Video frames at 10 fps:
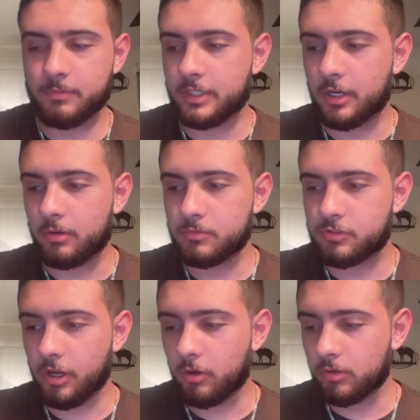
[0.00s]
go.
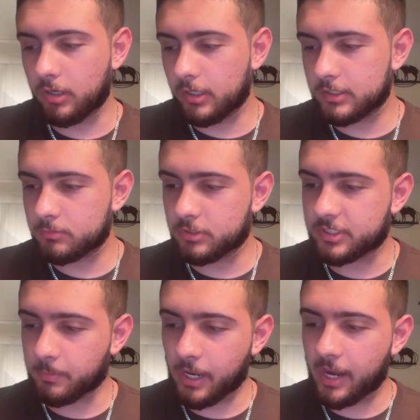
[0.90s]
So, what's
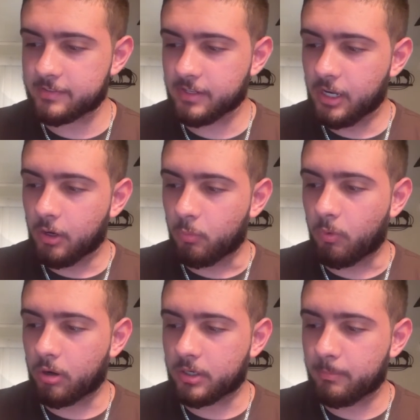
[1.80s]
up, guys?
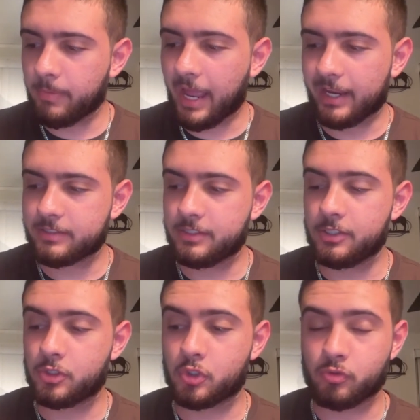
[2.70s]
Welcome back to the
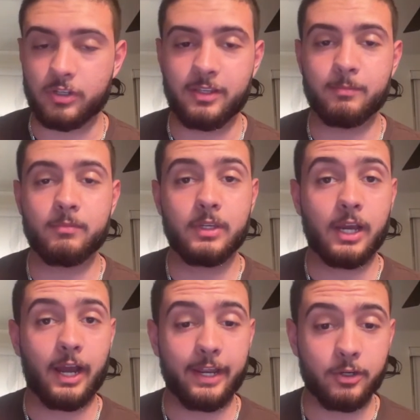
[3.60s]
stream.
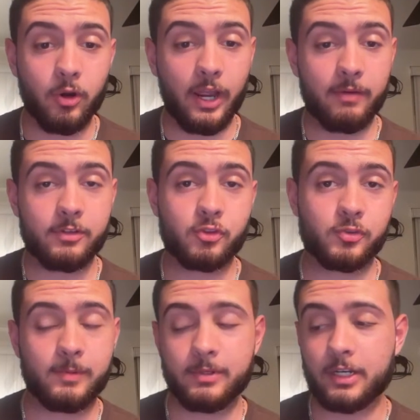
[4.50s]
I know I haven't
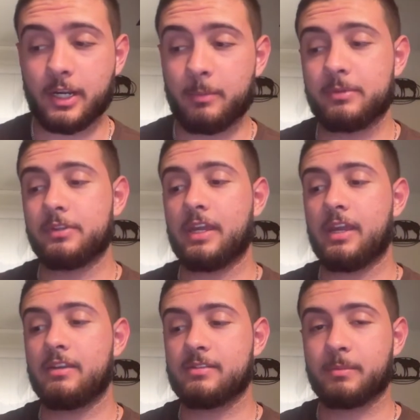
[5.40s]
streamed in a couple
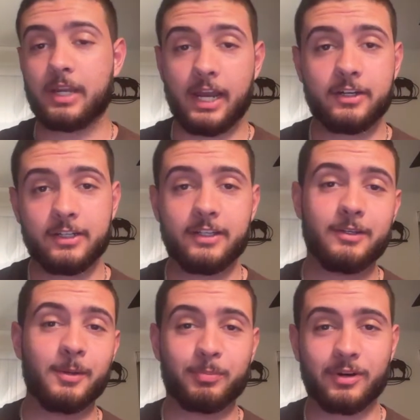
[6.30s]
days. I'm kind of in
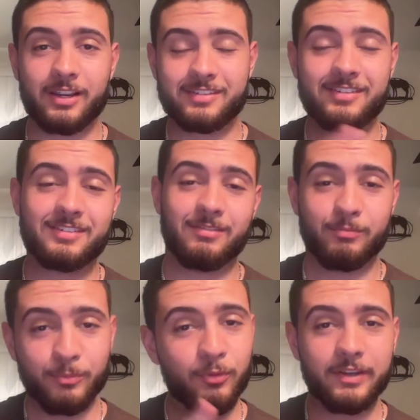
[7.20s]
the process of
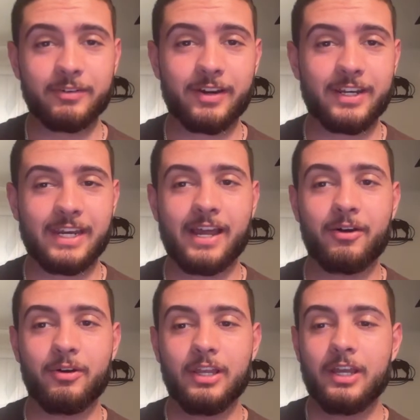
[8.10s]
moving right
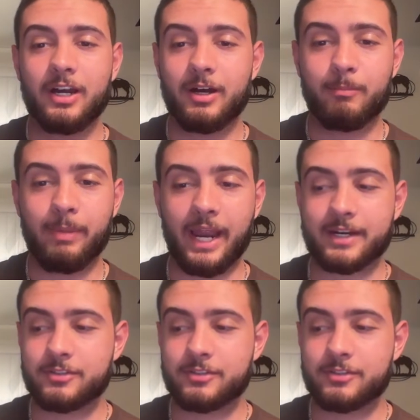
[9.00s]
now, back